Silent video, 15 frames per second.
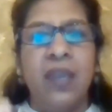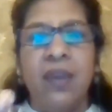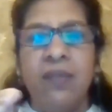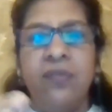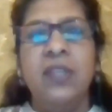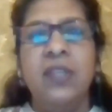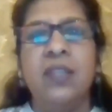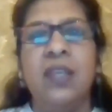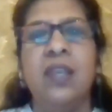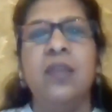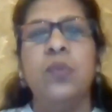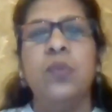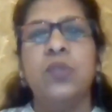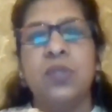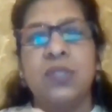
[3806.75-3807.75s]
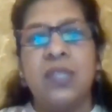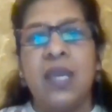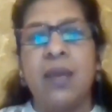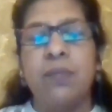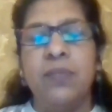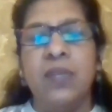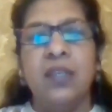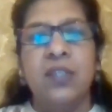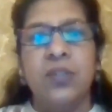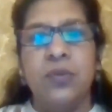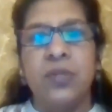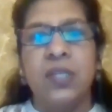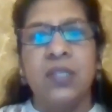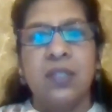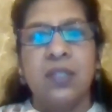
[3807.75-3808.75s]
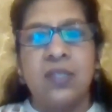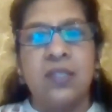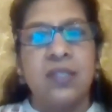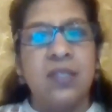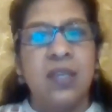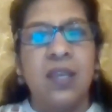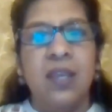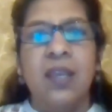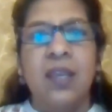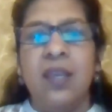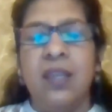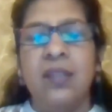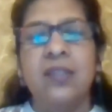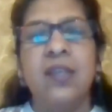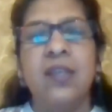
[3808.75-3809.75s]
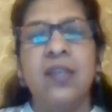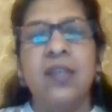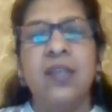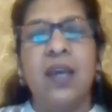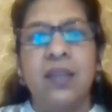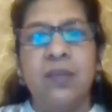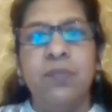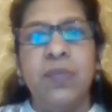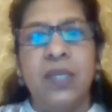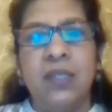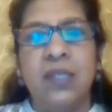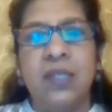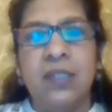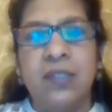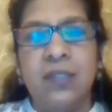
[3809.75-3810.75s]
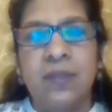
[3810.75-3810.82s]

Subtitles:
everything which is happening during this entire period,